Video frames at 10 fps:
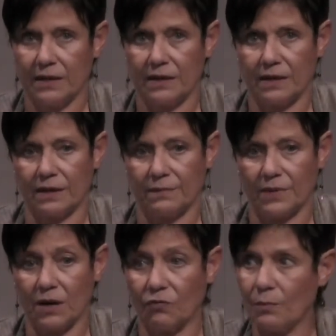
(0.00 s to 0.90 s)

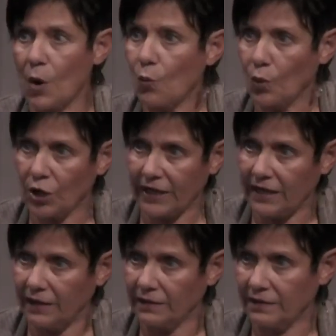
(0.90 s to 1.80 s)
a remote
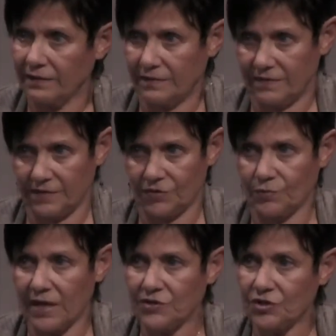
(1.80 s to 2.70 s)
working
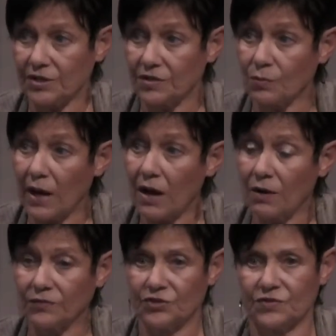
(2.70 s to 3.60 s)
situation as
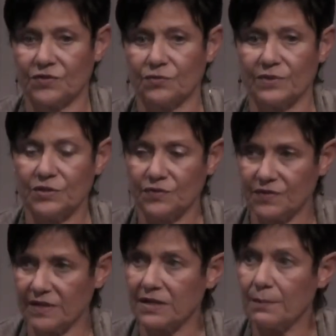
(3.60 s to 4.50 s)
well, just to
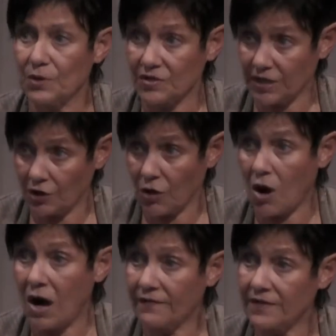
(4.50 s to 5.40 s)
reduce the numbers in our
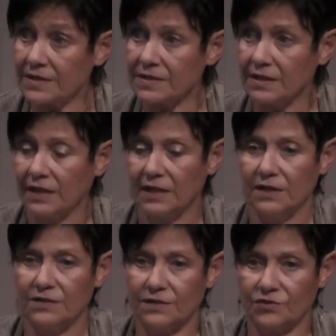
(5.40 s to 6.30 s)
office,
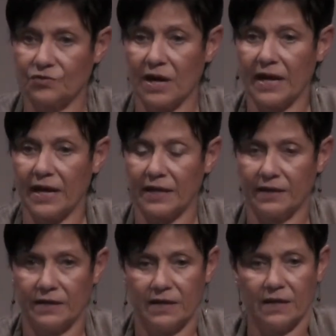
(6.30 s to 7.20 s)
to try
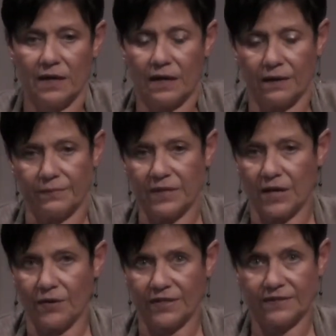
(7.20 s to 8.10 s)
and,
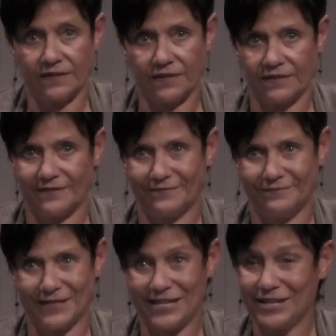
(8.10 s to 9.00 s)

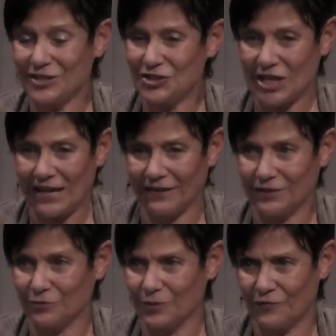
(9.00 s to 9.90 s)
it is a
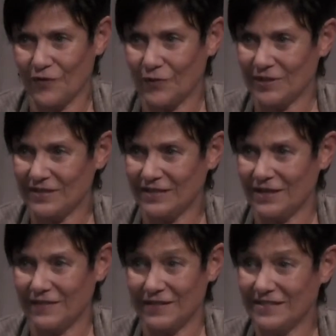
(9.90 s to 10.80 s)
challenge. We're focusing
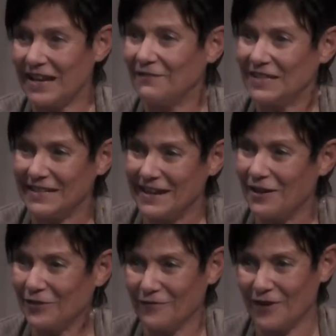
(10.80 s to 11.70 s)
on the safety and
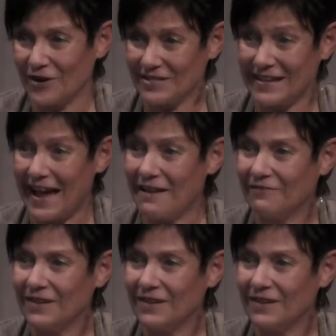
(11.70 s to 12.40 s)
health of our staff.